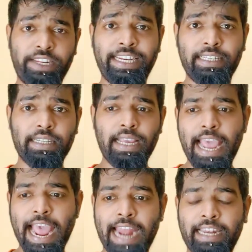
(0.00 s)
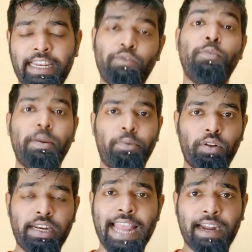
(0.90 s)
fleets and they would be able
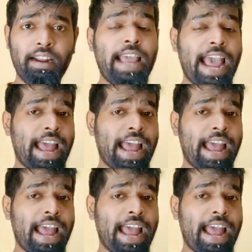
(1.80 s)
to react.